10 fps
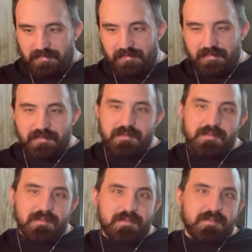
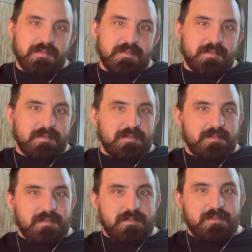
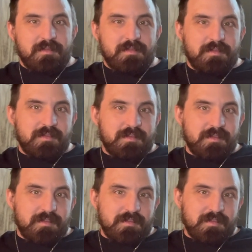
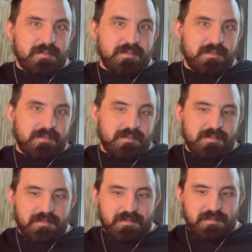
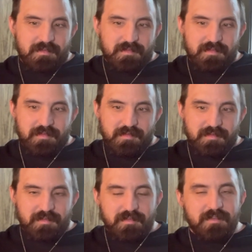
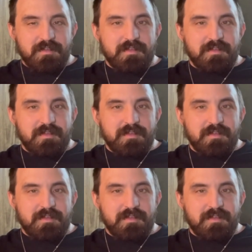The person shown says nothing.